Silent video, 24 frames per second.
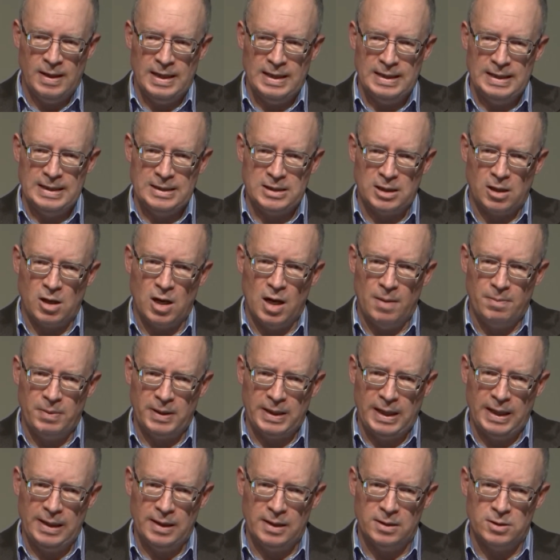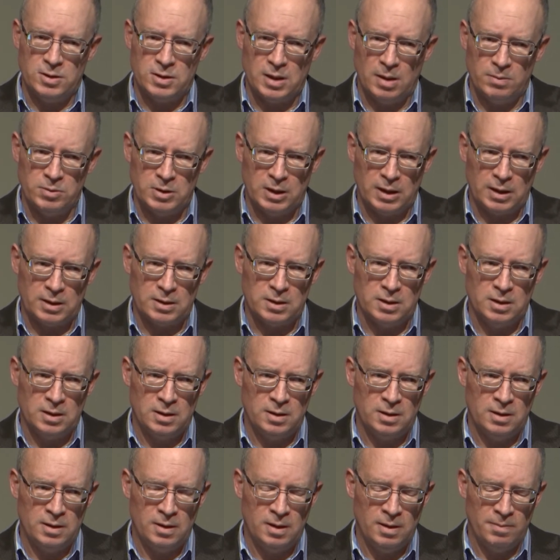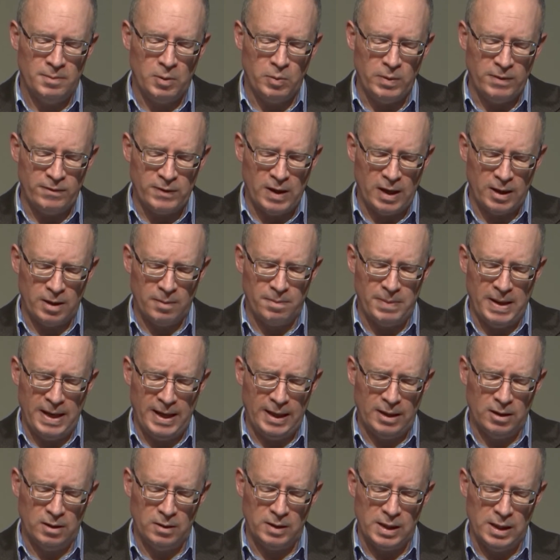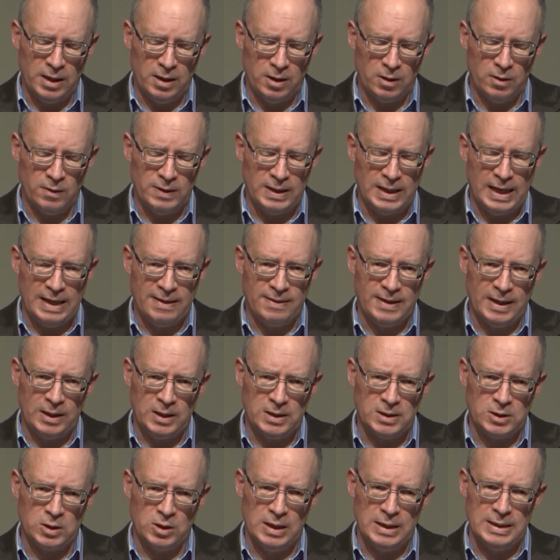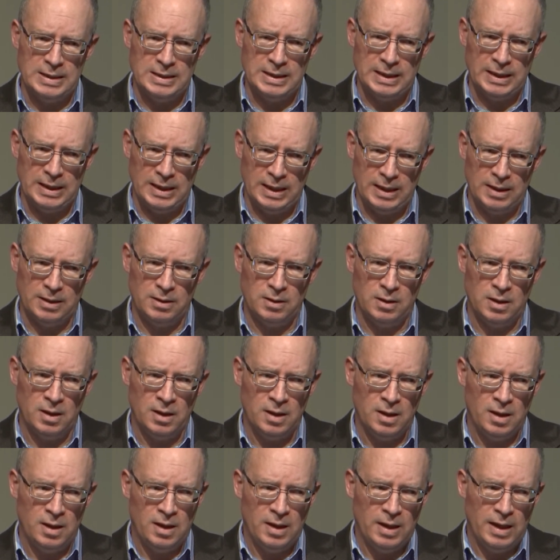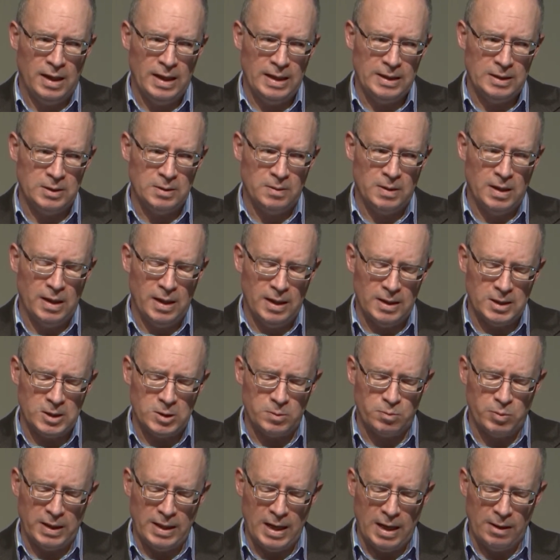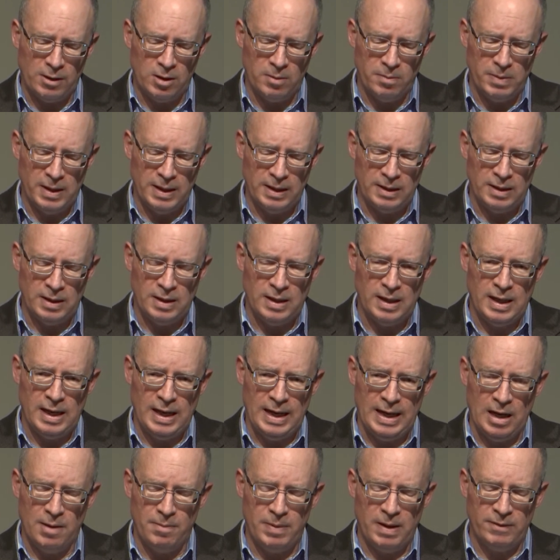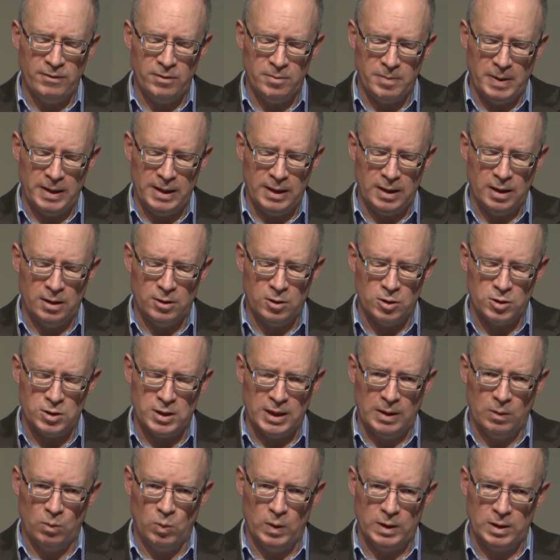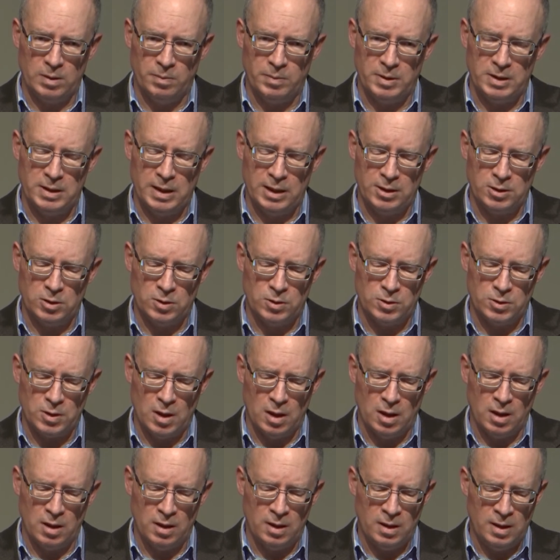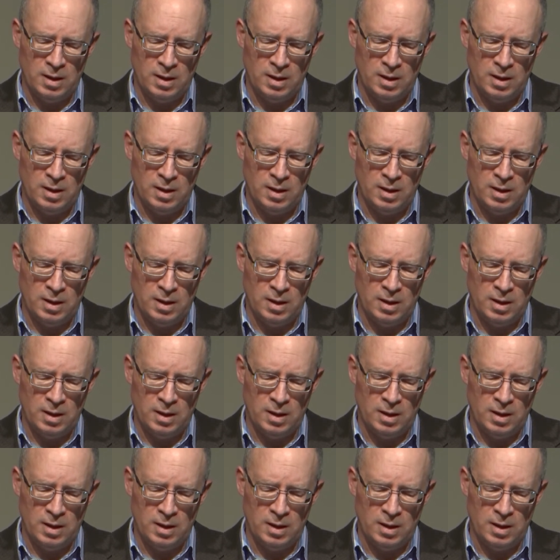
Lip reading: It's a complicated subject, but we've got a panel here that I think is going to dig in and spread out a bit and help everybody understand what the potentials are.